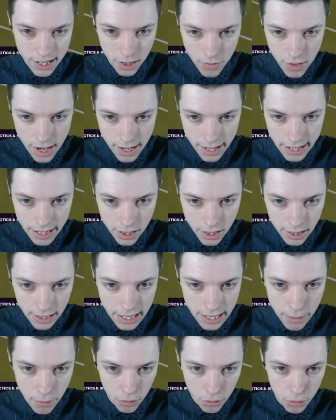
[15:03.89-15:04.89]
He's going to lay a ball
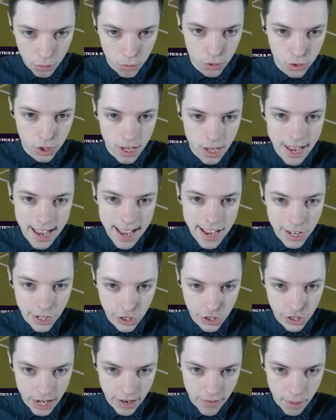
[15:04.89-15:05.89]
towards Gerard
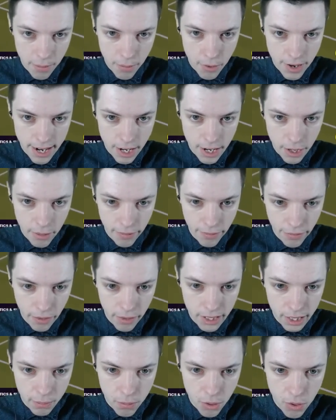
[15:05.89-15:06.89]
Moreno and Funes
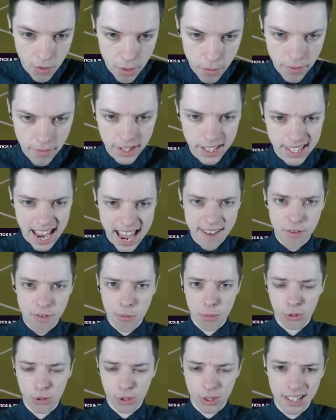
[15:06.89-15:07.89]
Mori with a terrible
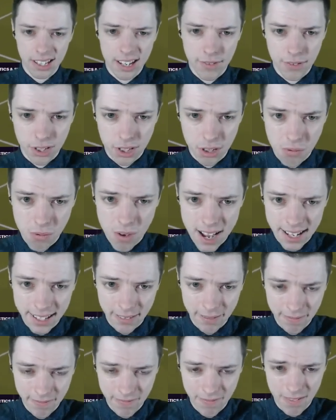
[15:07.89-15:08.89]
clearance away.
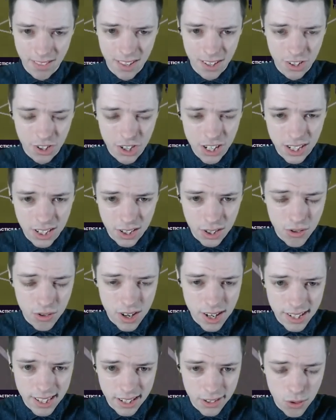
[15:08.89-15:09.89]
Jesus Christ, that's
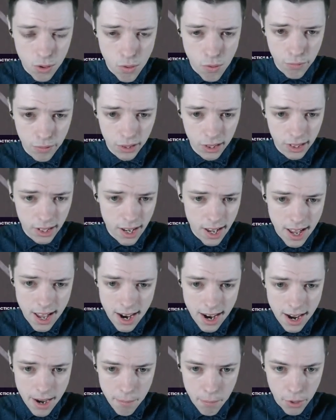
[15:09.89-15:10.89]
awful. And
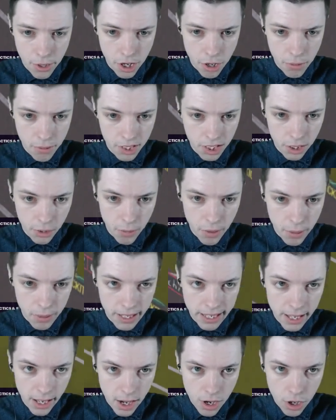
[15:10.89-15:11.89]
Moy Gomez is going to whip the
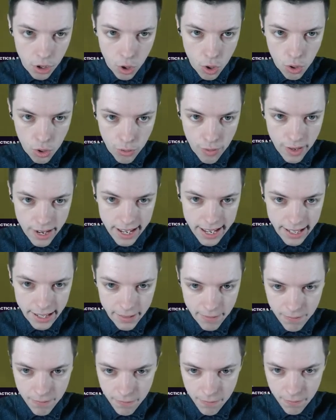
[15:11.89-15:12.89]
corner in here.
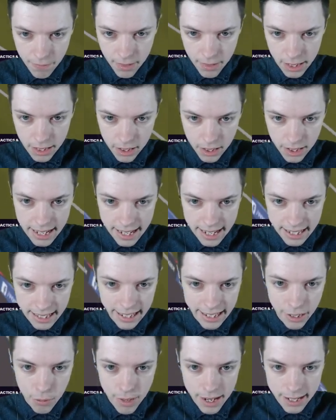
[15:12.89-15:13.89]
It's going to get cleared away,
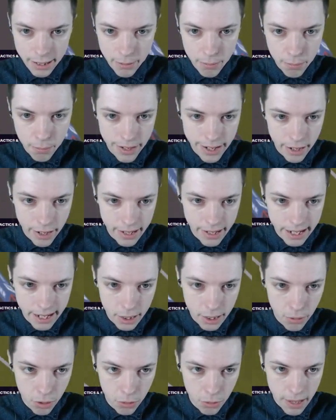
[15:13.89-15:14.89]
and Parejo gets the ball
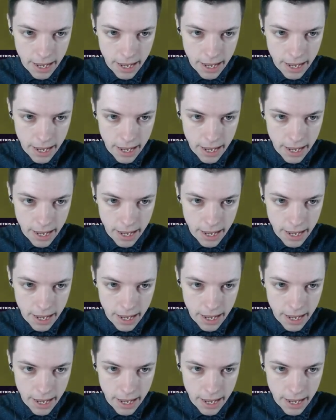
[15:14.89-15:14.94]
back.